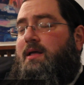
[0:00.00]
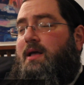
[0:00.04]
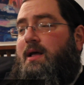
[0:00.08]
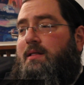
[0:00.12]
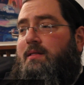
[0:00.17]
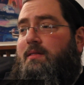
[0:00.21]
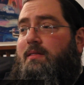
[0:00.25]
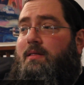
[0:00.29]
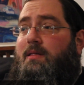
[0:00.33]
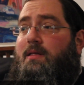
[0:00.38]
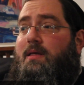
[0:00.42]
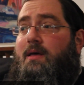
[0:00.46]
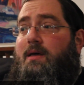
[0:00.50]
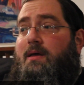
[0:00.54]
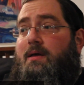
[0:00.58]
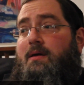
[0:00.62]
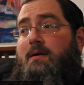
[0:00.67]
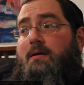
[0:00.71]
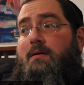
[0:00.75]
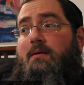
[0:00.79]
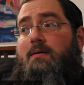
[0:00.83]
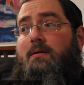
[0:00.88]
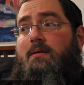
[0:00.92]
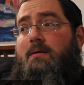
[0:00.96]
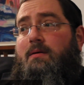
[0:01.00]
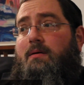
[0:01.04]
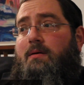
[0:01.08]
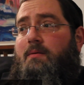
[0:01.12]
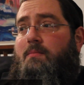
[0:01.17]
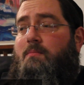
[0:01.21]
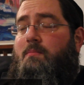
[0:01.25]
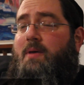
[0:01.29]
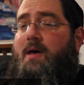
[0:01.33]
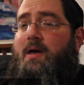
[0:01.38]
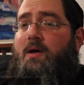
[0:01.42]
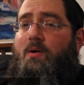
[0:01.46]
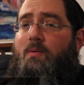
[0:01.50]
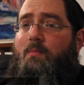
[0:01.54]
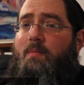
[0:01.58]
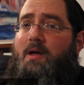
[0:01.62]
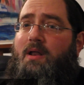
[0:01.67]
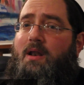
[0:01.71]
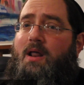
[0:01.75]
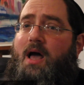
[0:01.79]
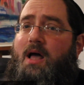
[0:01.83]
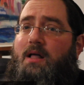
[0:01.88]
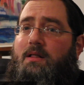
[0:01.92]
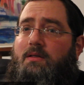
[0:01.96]
end of the day may or may
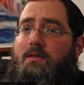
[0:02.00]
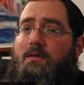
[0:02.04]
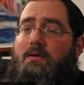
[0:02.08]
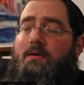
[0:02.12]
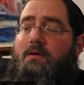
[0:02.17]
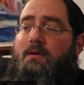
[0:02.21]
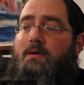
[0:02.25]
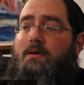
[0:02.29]
not